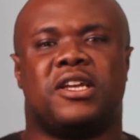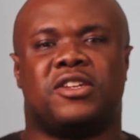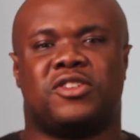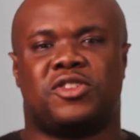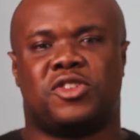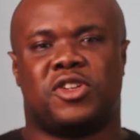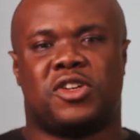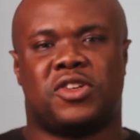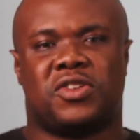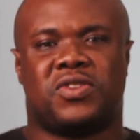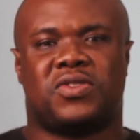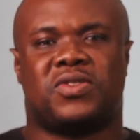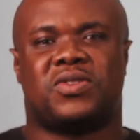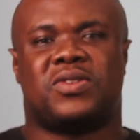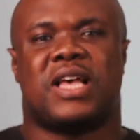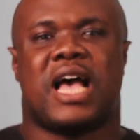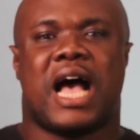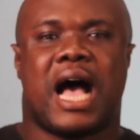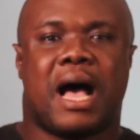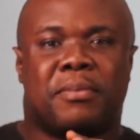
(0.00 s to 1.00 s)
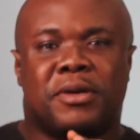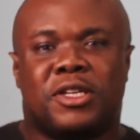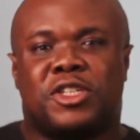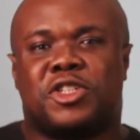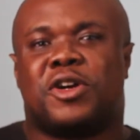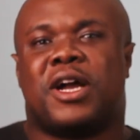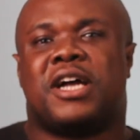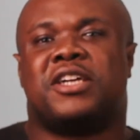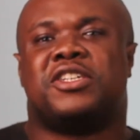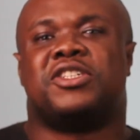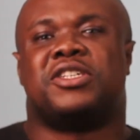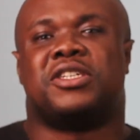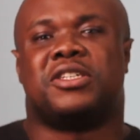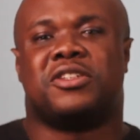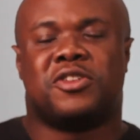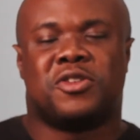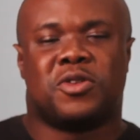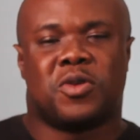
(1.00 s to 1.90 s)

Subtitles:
is just arbitraging,